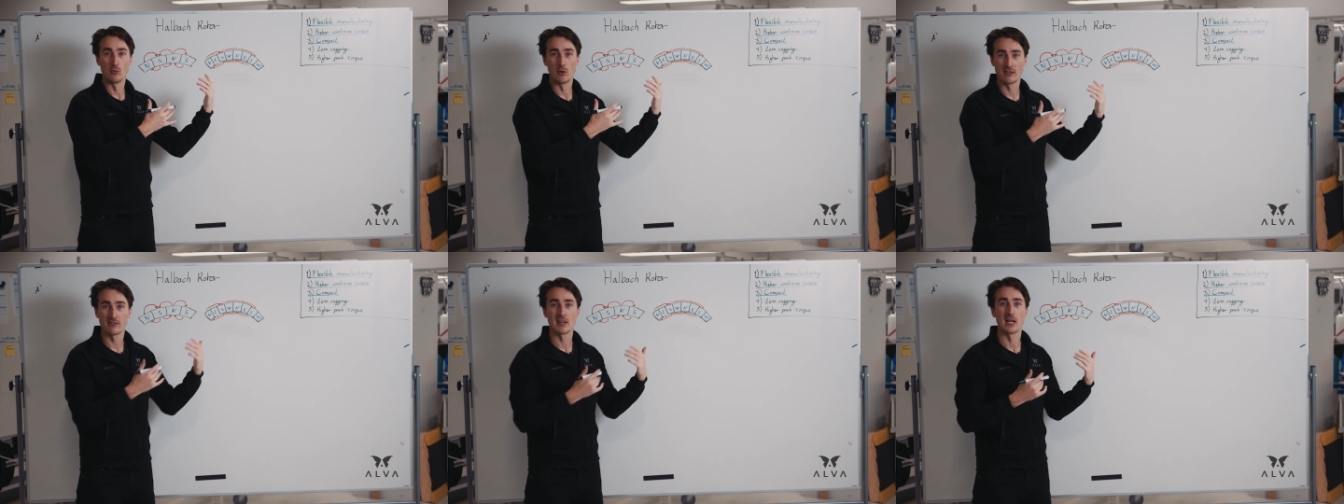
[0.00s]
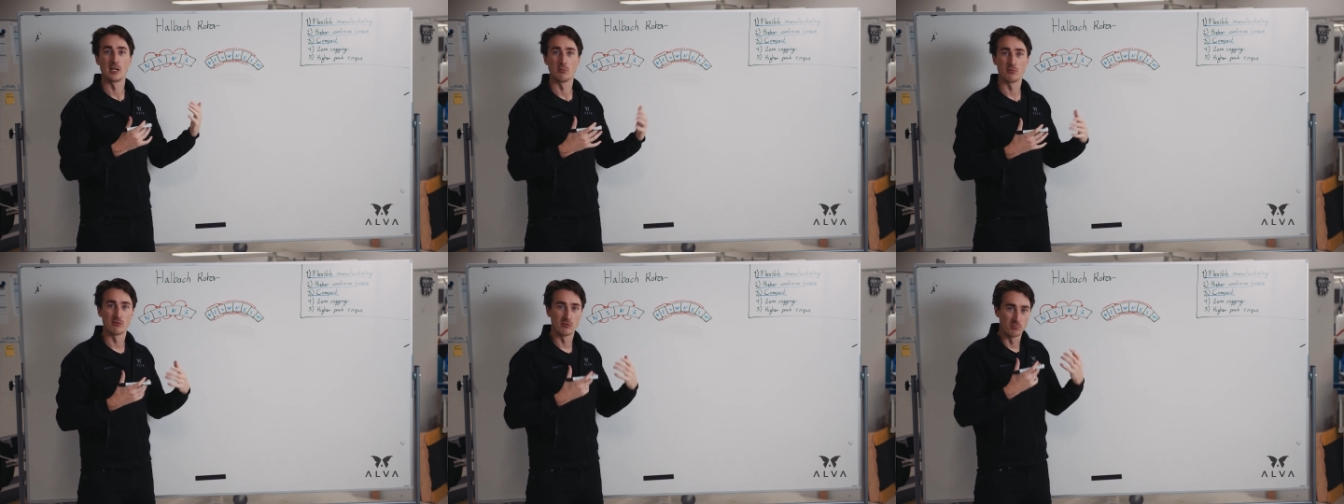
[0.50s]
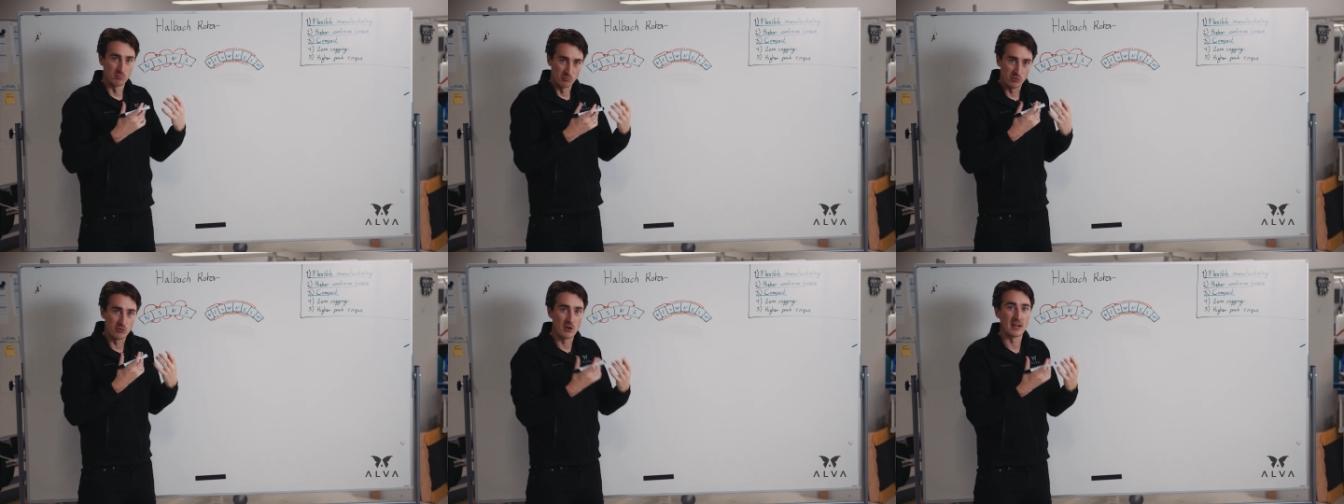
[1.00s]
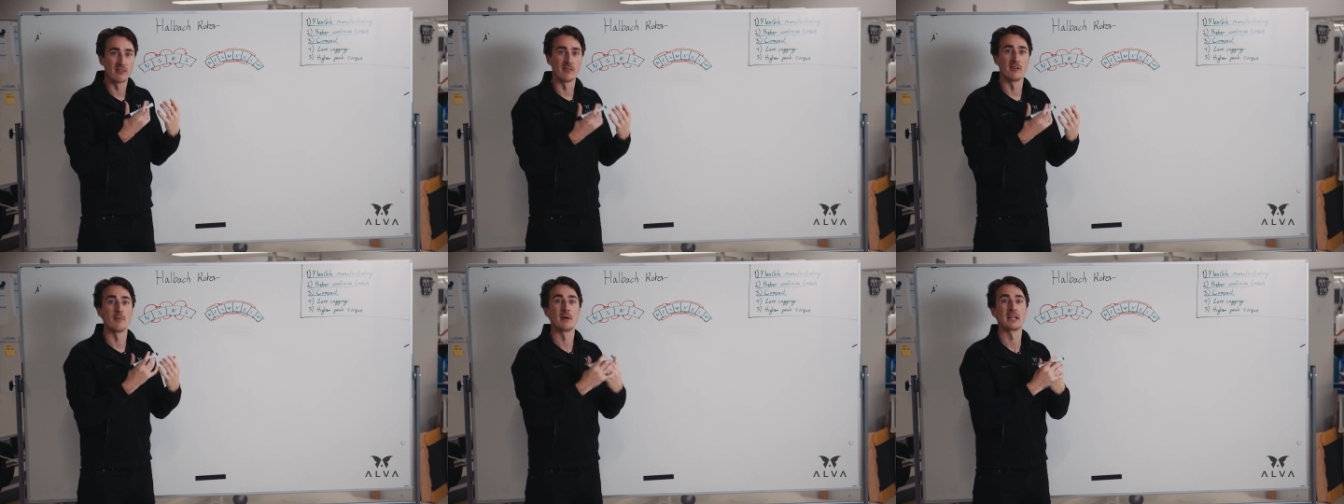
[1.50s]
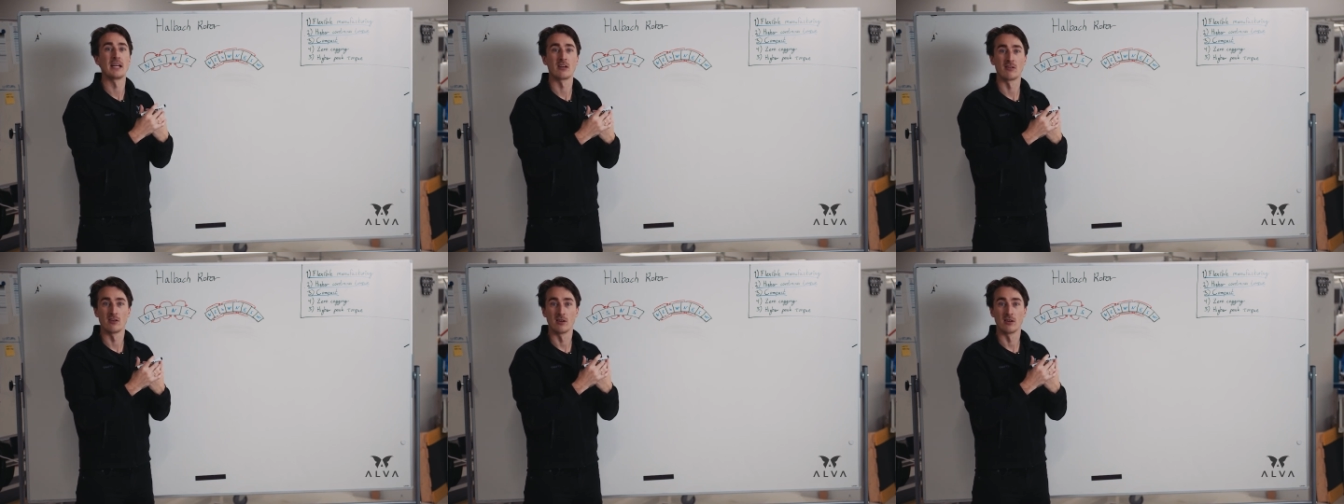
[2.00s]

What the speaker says: and west, helps strengthen the magnetic